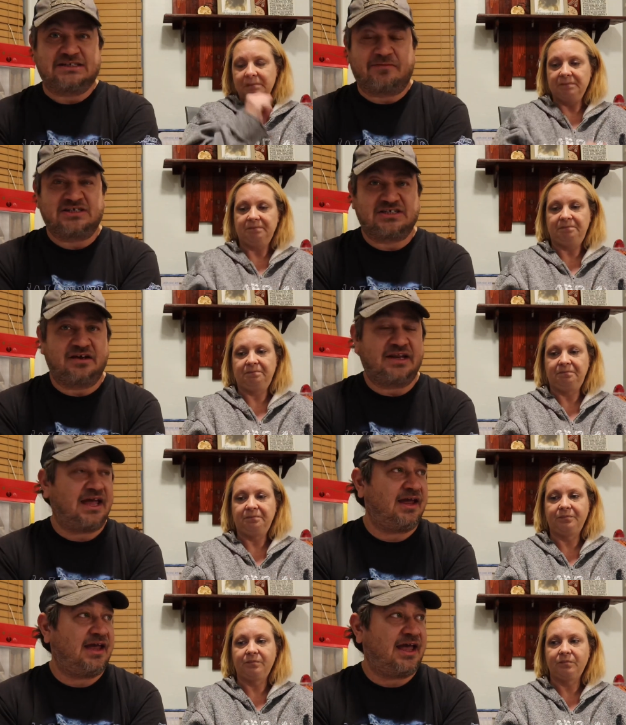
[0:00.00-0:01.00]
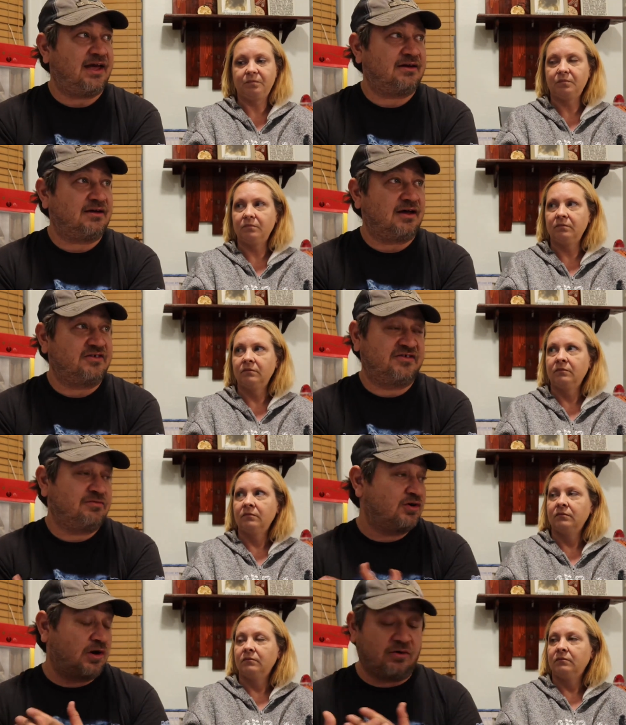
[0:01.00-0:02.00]
Speaker 1: every Sunday and uh, to
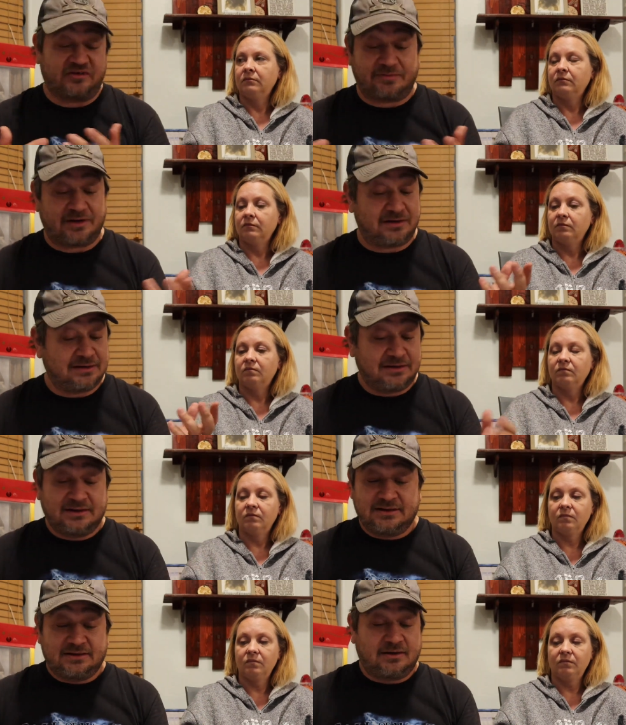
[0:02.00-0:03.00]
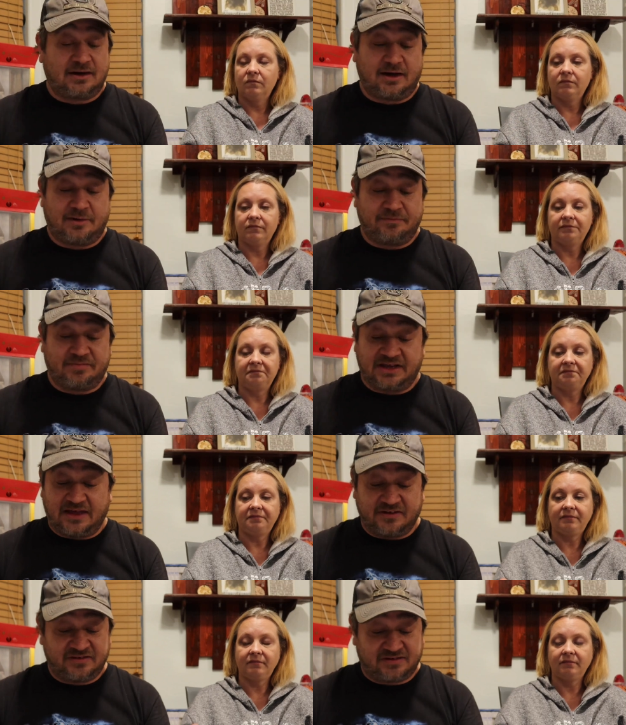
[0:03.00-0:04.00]
see where it goes. I mean, um, but
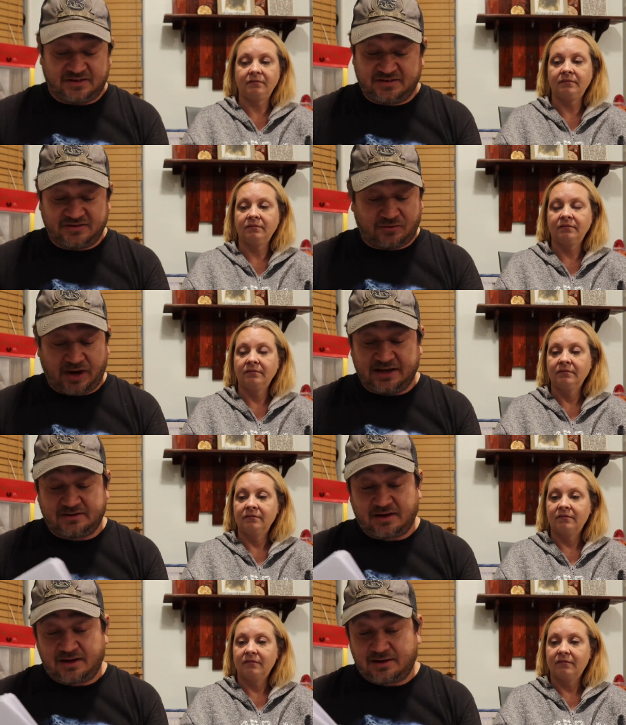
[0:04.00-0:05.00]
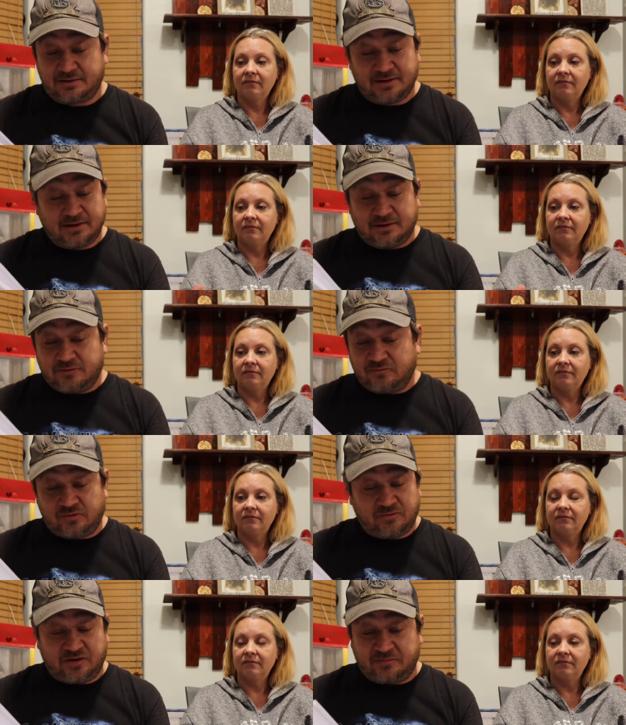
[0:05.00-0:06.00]
yeah, this this is great. Uh,
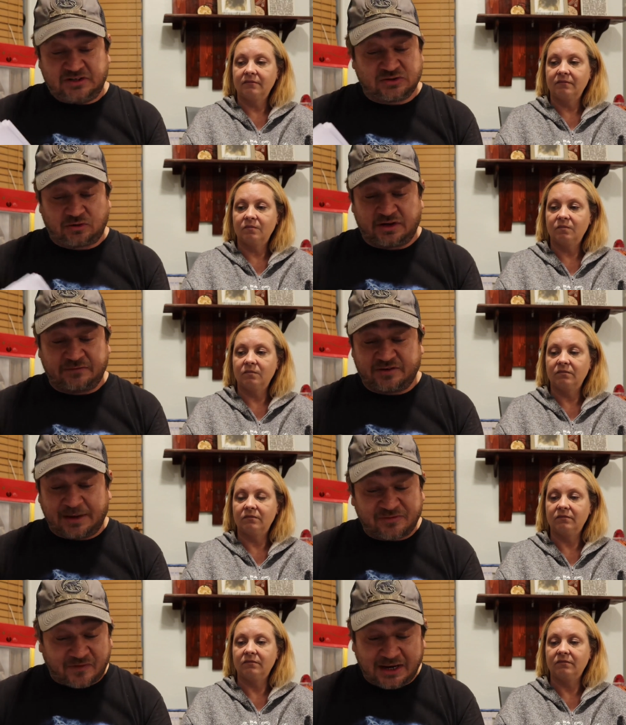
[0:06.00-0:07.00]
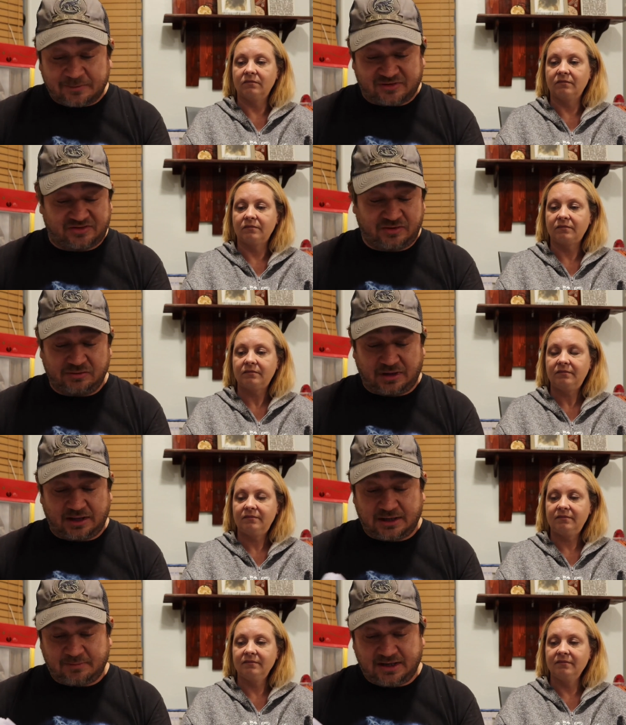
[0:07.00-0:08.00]
we, we sold all different types of items too.
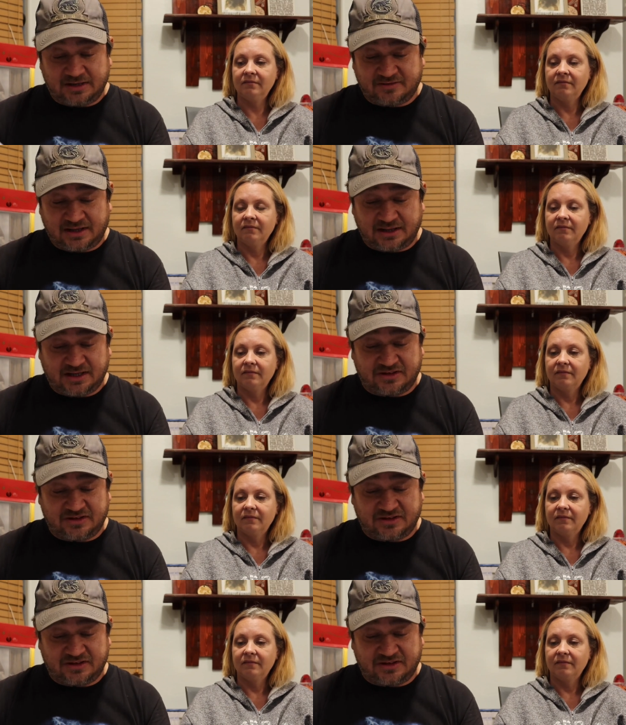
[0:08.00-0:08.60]
Like, I mean, it's not like